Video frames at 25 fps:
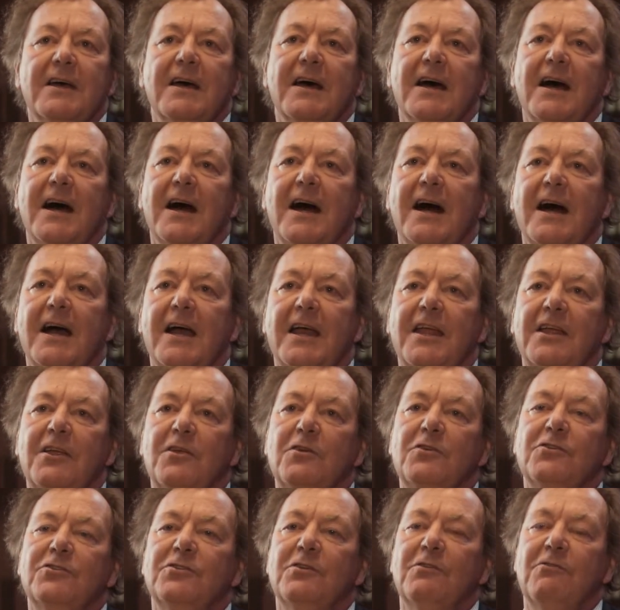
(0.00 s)
I
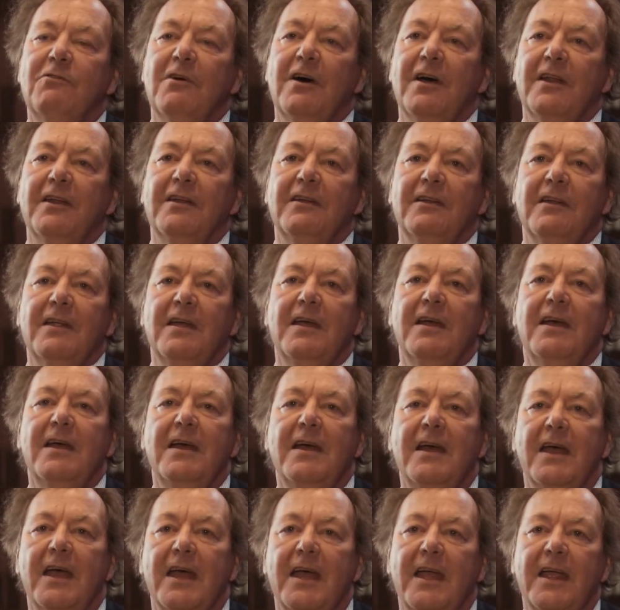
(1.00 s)
used to
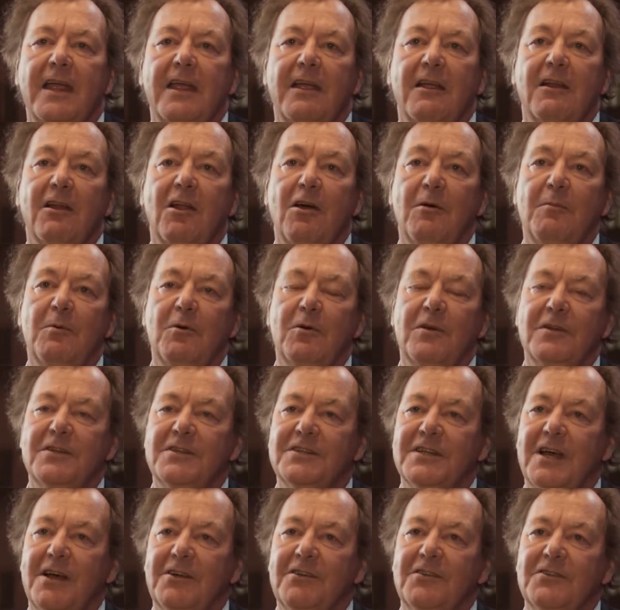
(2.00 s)
run a global
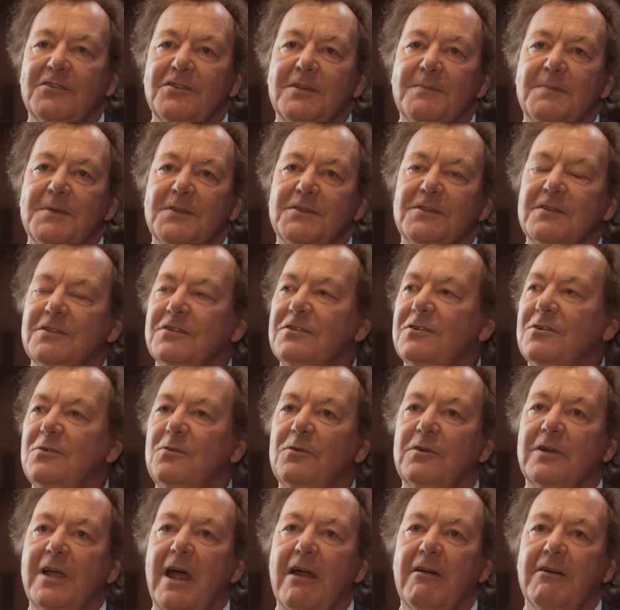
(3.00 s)
consultancy business
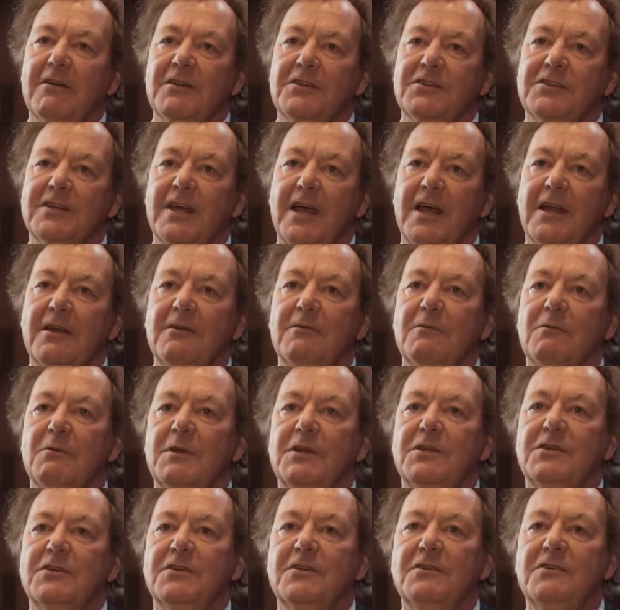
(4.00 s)
called Garrad Hassan,
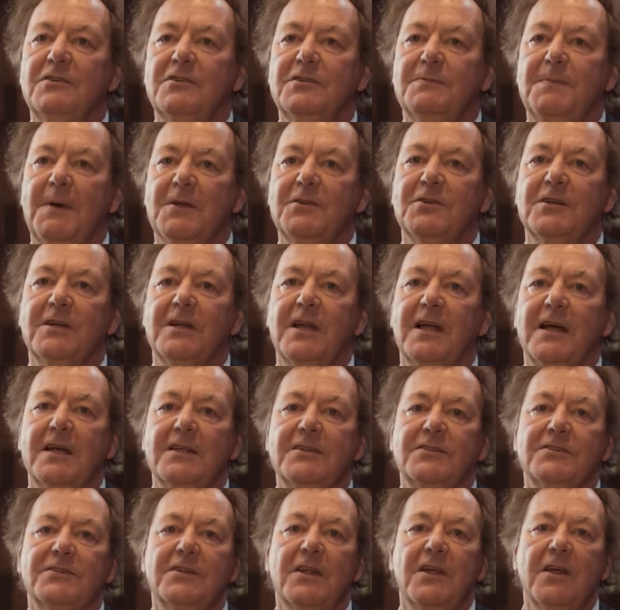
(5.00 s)
which
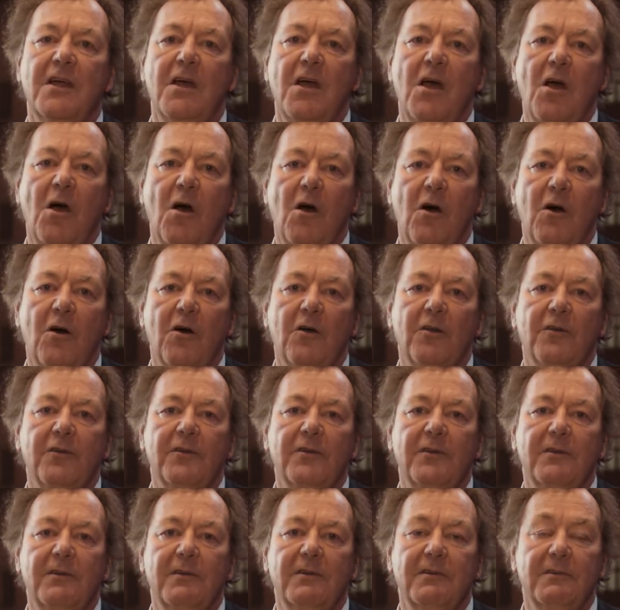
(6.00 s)
specialized
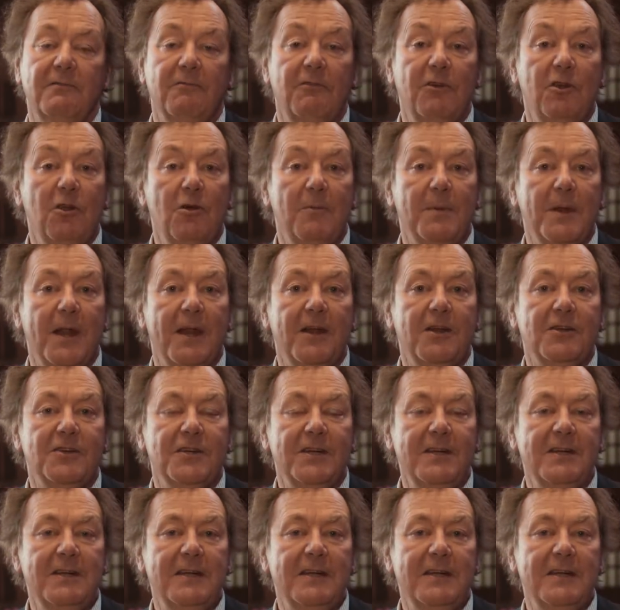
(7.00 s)
on renewable energy.